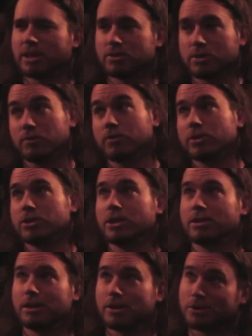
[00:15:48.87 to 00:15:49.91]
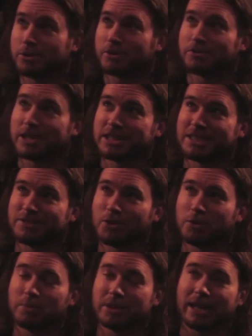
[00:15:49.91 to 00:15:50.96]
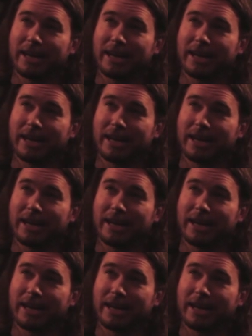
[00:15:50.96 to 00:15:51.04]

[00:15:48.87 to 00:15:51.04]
It was the first year they were doing the festival, but they